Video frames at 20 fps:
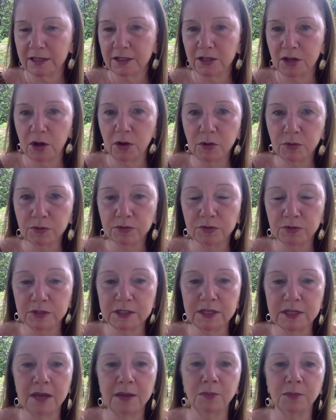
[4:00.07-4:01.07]
no free
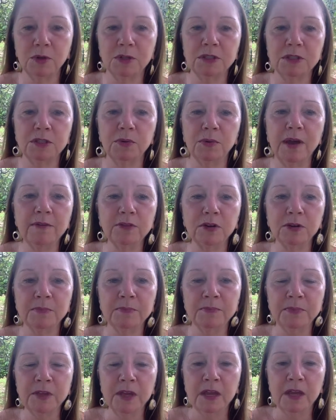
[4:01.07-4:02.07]
time whatsoever.
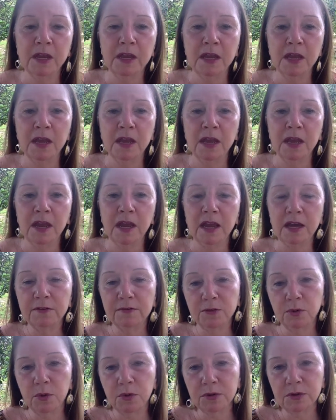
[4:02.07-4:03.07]
And
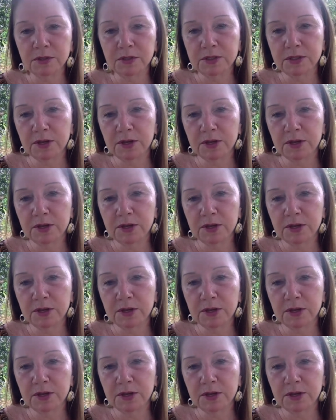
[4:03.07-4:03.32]
of course,